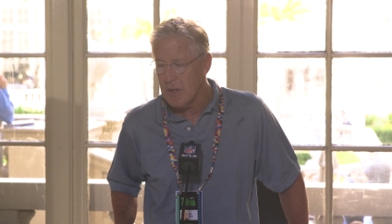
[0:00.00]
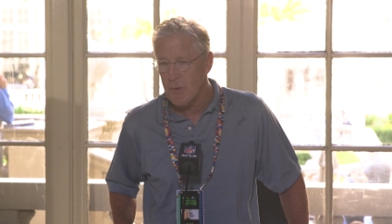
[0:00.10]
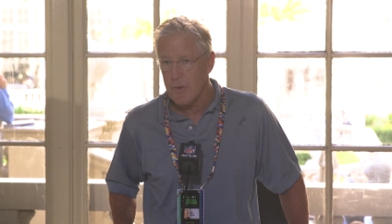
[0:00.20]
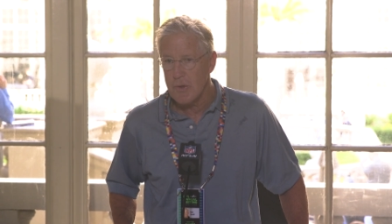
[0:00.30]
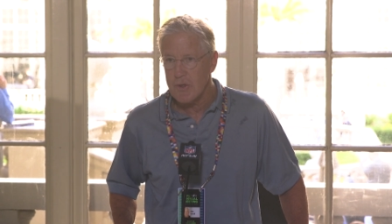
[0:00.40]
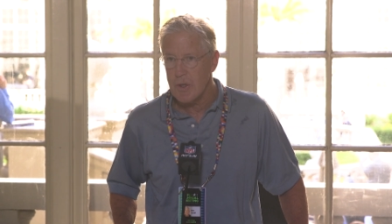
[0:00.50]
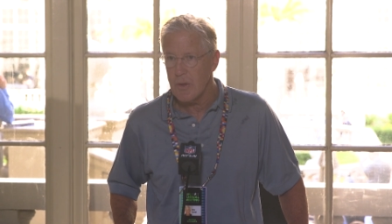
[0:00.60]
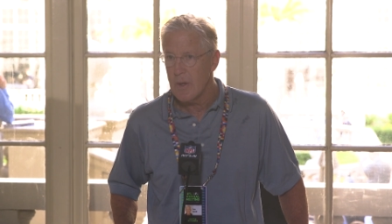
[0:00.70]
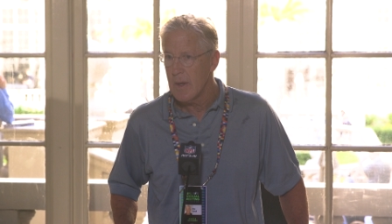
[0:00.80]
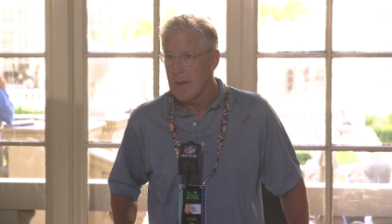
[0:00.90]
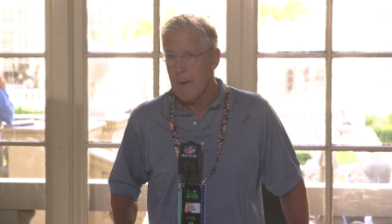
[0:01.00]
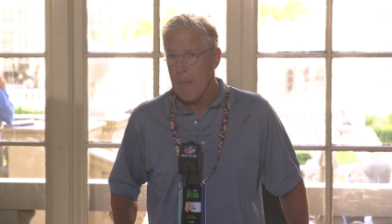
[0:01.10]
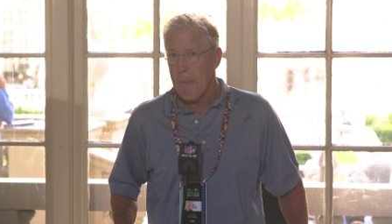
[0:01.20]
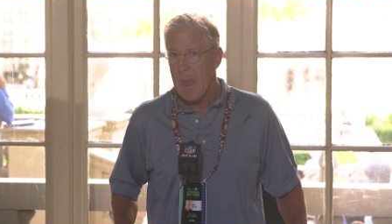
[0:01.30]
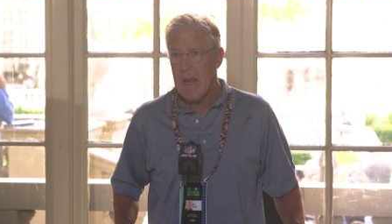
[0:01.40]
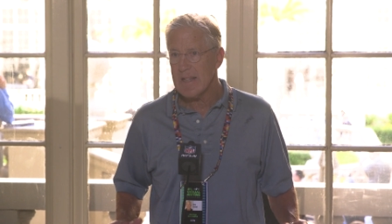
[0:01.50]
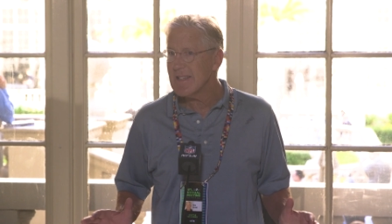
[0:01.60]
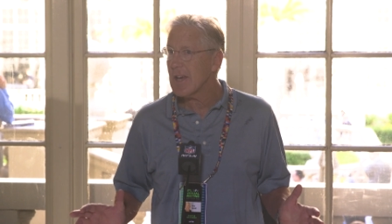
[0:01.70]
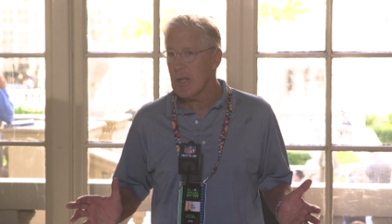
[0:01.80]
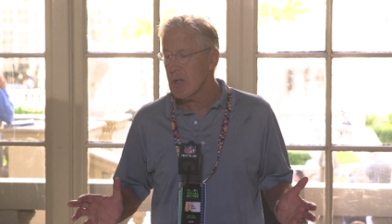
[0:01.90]
introduced to you.
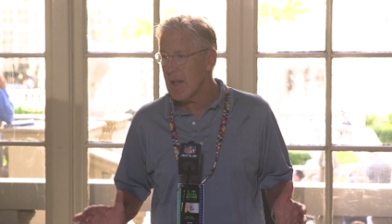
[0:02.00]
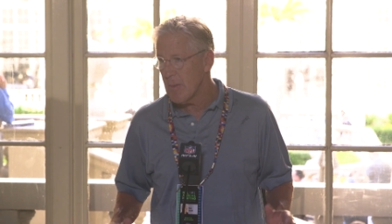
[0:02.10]
It's not going to look